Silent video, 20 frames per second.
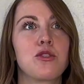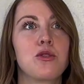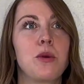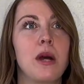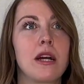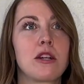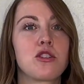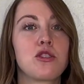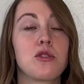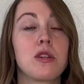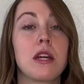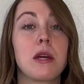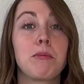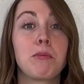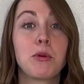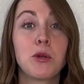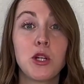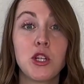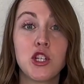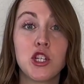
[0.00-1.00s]
actually
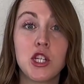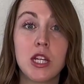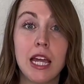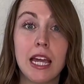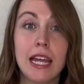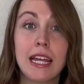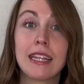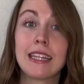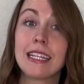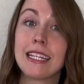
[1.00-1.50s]
appreciate the